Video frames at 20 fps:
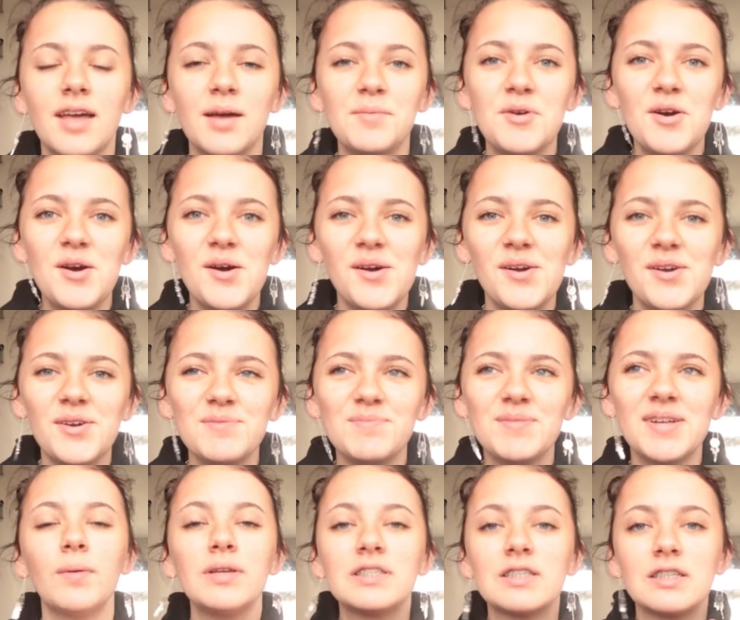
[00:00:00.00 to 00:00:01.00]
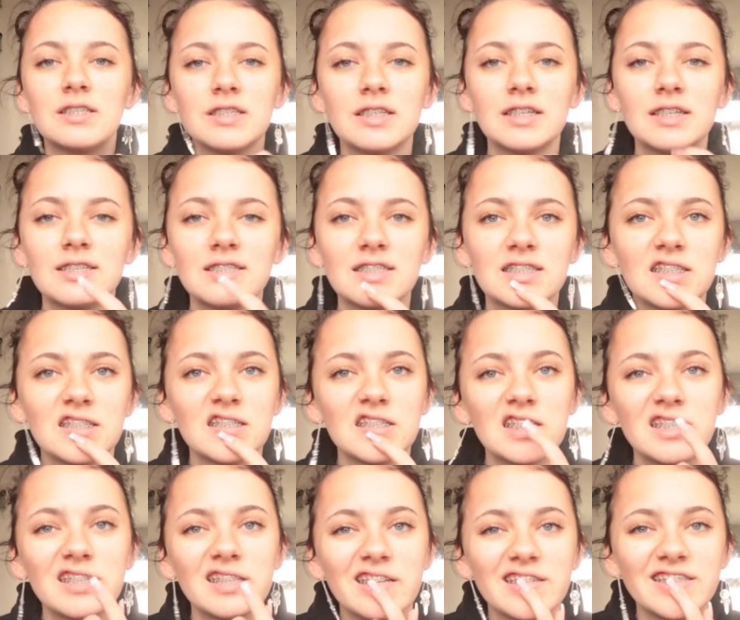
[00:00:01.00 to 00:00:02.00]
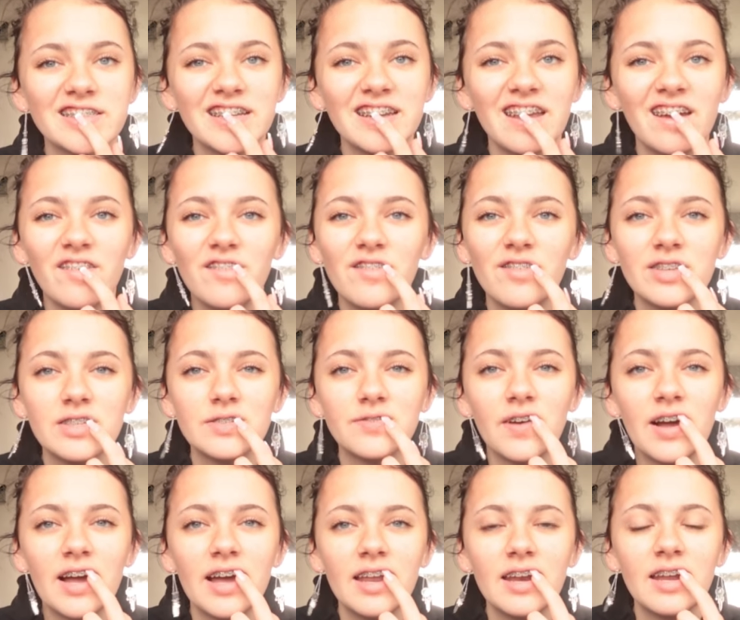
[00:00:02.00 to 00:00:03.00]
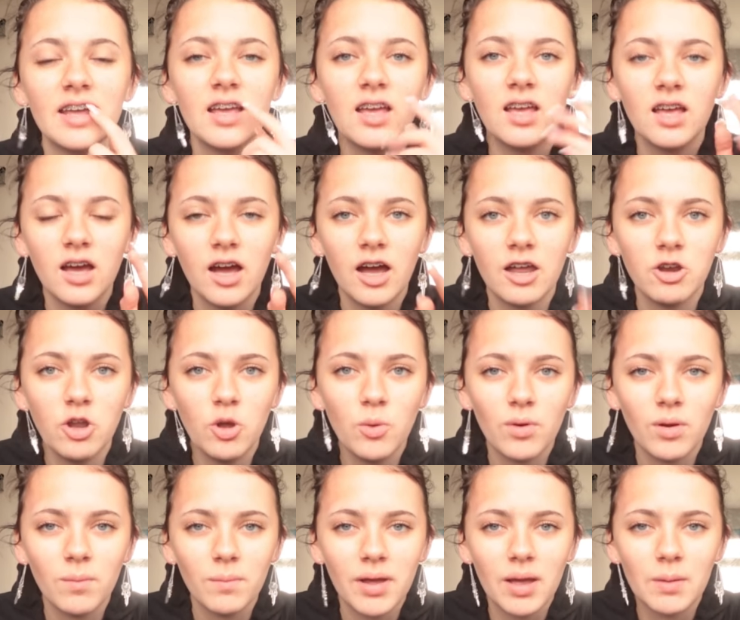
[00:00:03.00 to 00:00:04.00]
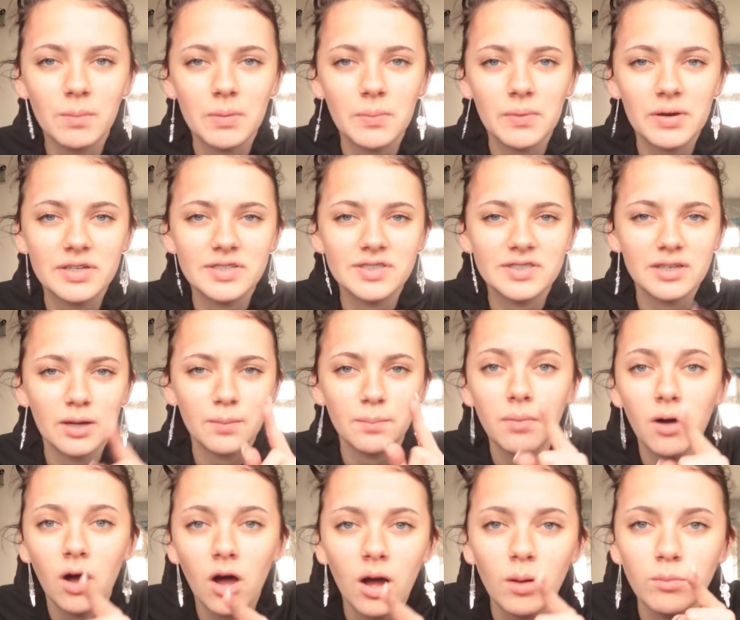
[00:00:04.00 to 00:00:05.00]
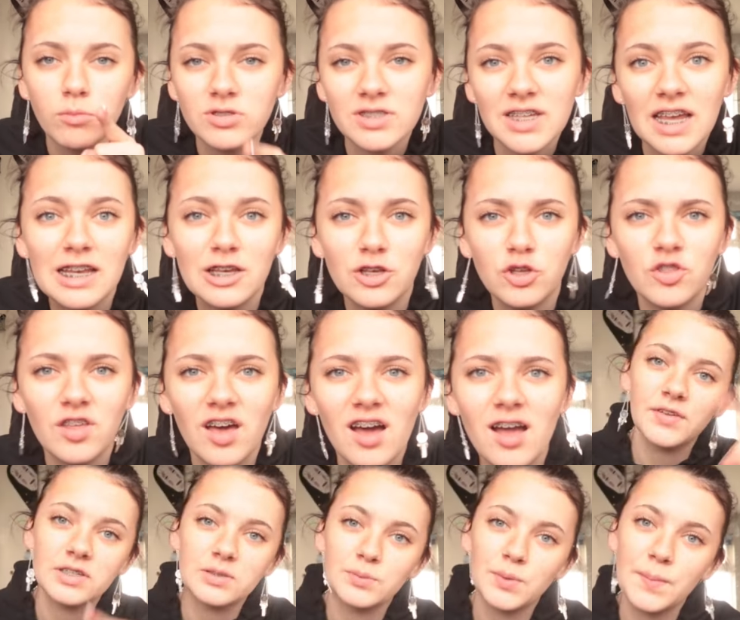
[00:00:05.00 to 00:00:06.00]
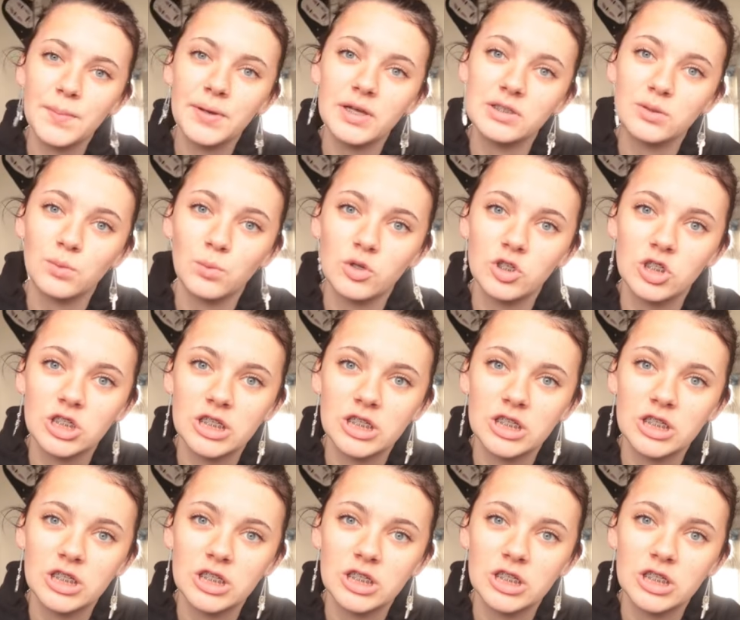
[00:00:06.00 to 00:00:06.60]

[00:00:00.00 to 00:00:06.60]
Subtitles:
I'm home. I went dentist. They said everything's fine. I know when I'm getting my braces set, but I'm not telling you that. There's one person